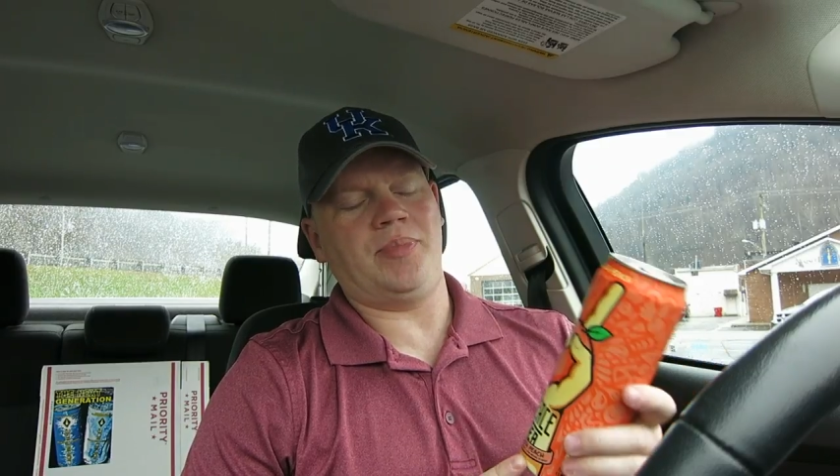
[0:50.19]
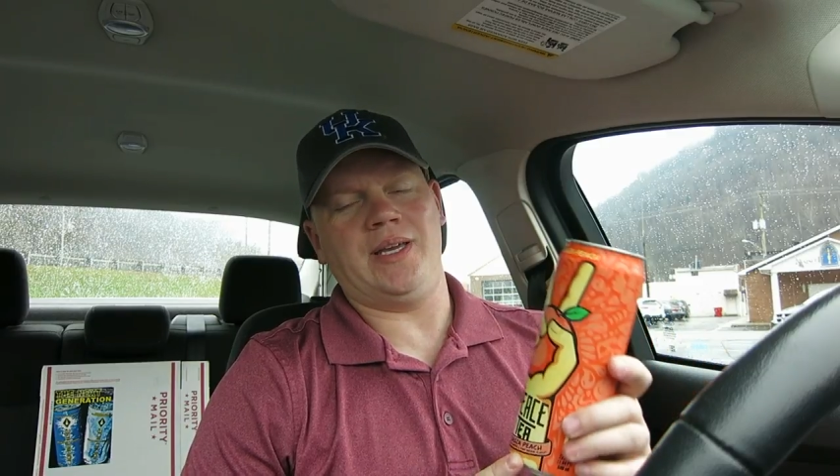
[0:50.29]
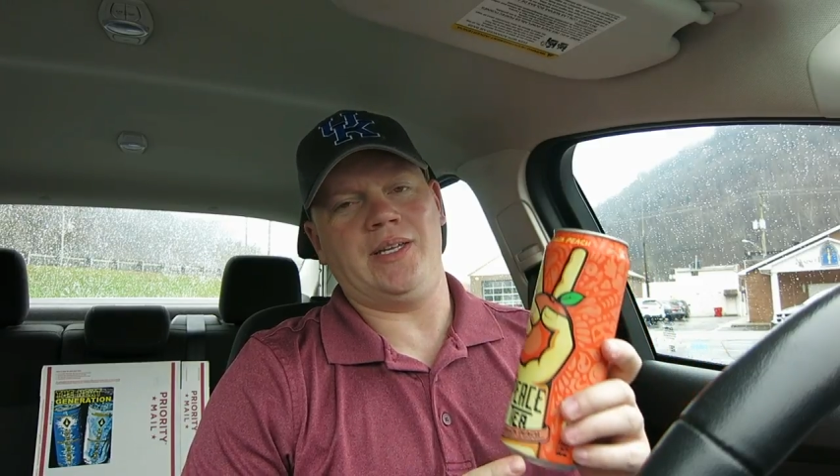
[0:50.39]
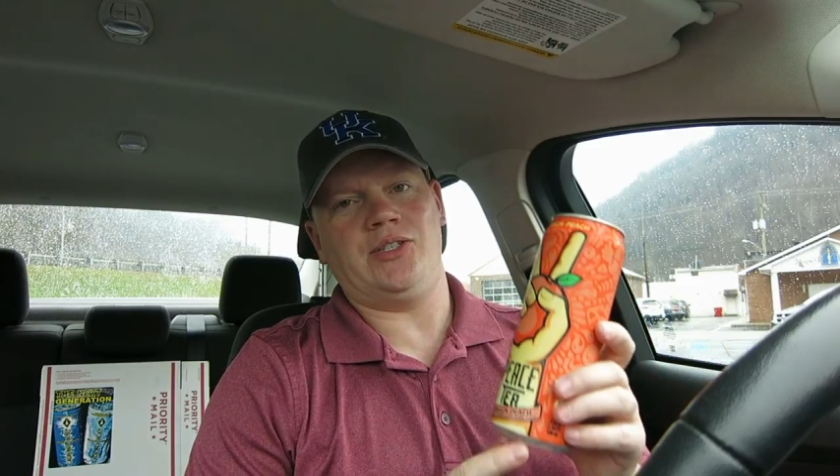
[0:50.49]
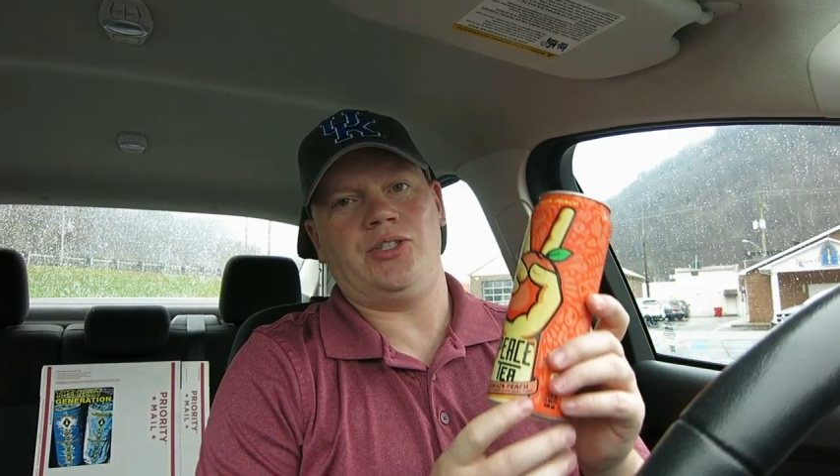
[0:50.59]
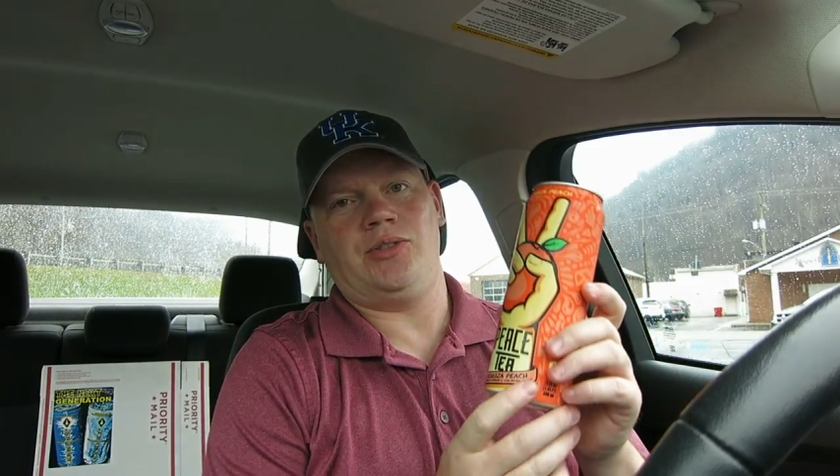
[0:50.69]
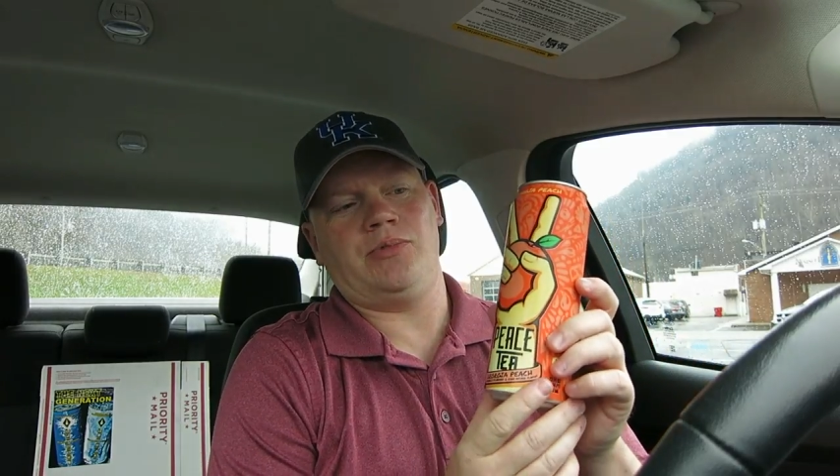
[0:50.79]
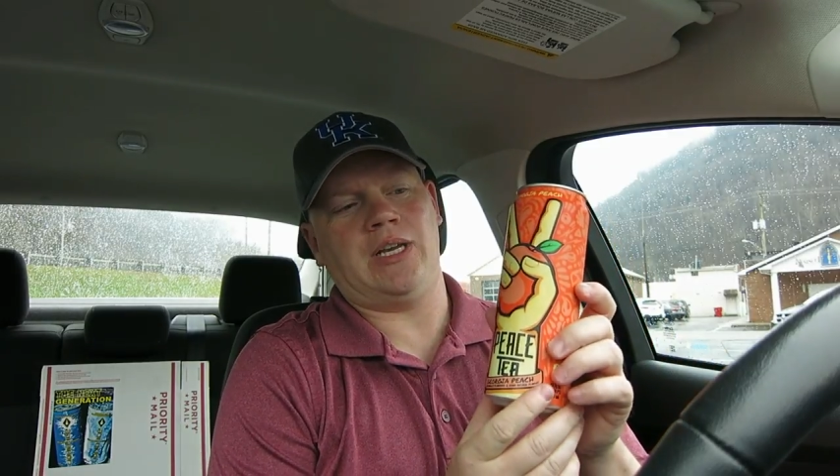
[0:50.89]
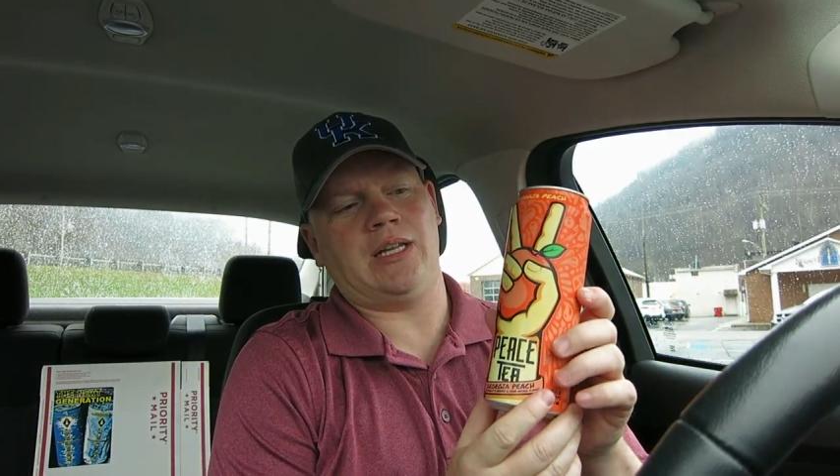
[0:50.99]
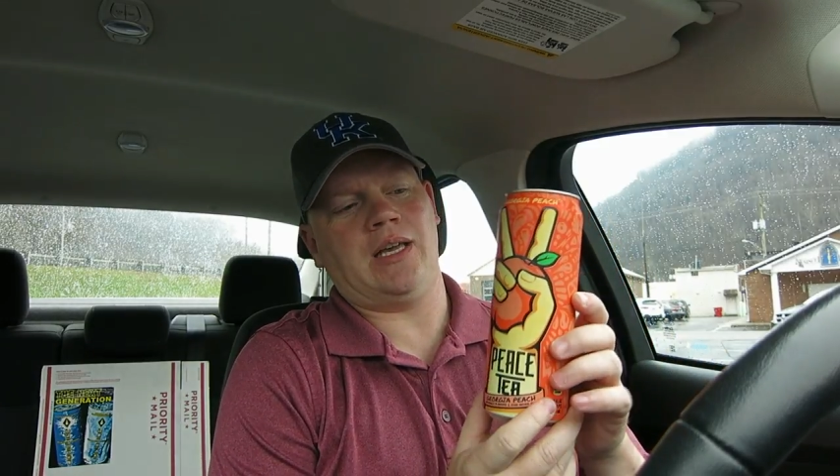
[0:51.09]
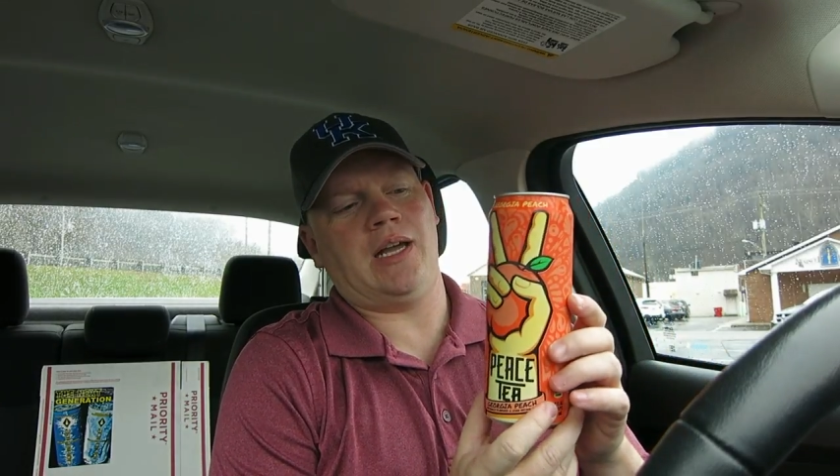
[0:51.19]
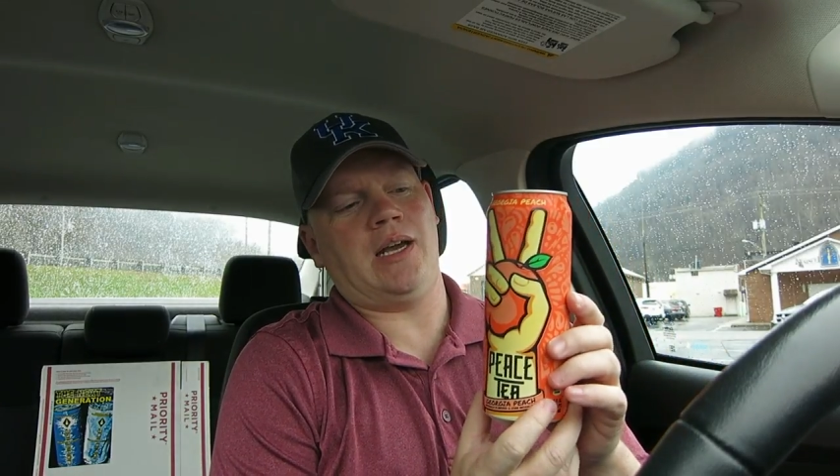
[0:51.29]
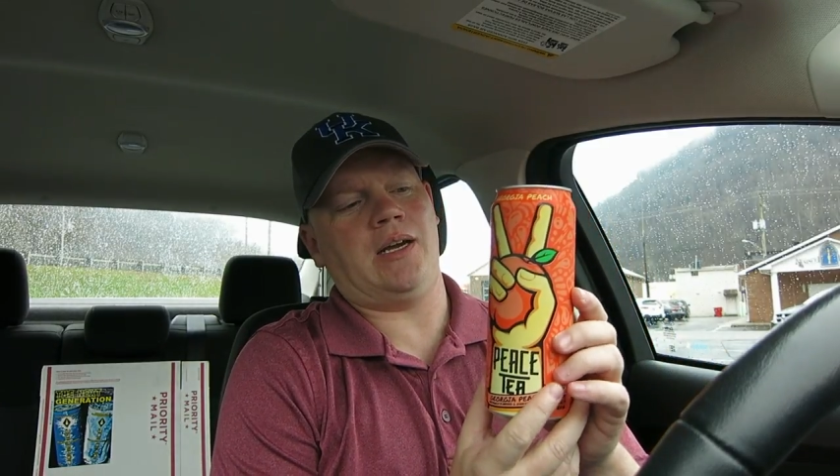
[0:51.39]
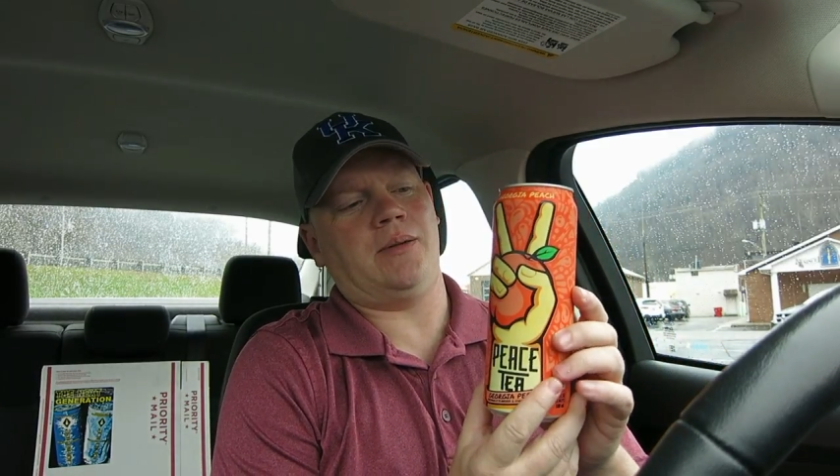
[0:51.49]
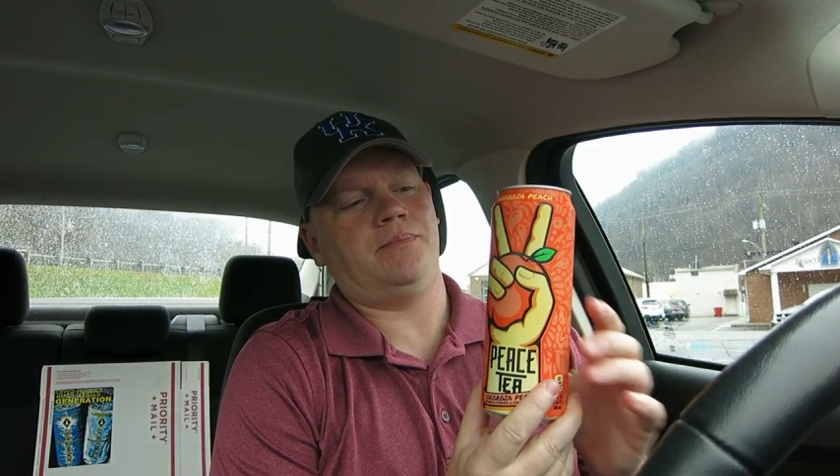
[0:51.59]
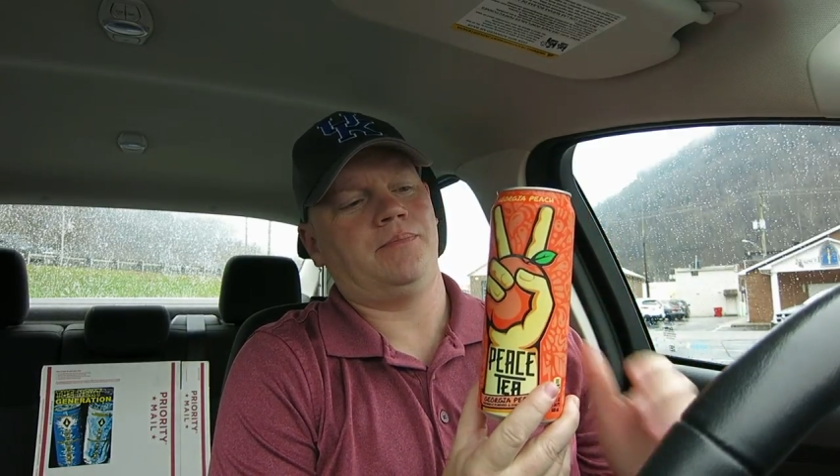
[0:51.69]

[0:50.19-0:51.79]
Peach. Check that out.